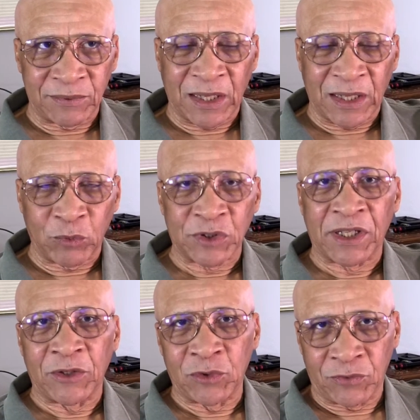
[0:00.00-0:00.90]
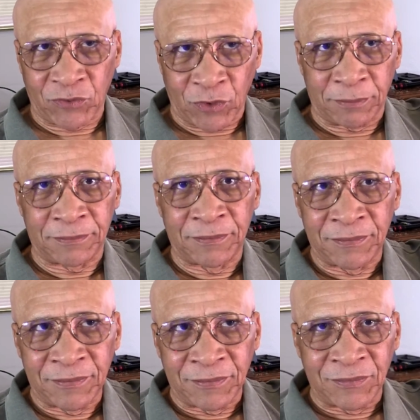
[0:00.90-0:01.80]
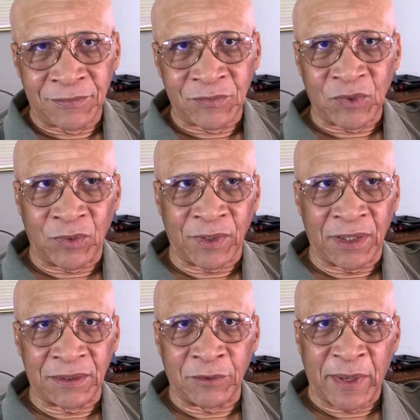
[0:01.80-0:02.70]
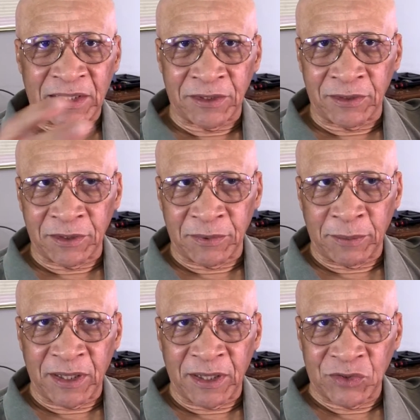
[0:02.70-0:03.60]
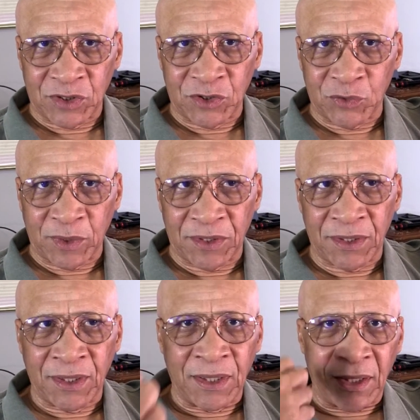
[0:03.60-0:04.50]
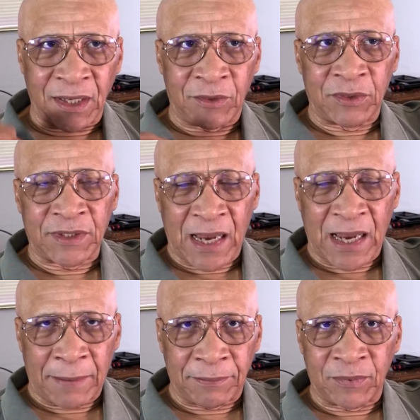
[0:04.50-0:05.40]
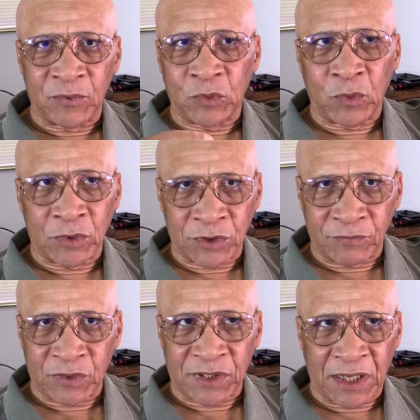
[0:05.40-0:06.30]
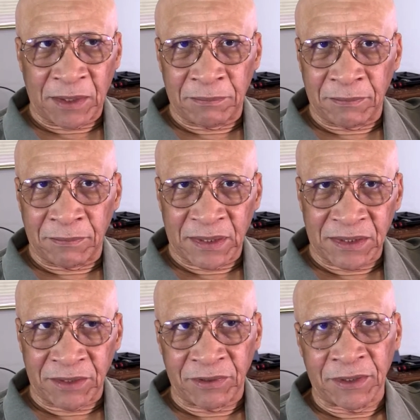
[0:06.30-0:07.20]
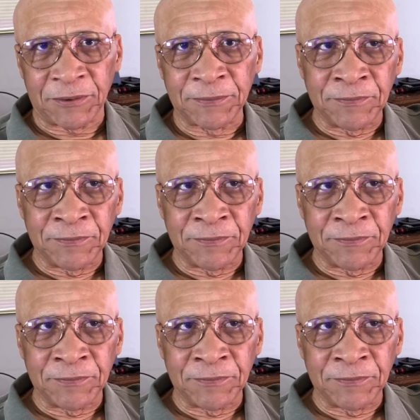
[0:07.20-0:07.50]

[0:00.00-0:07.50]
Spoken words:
That was their uniform. Okay, the material they make jeans with, and the top was of the same material.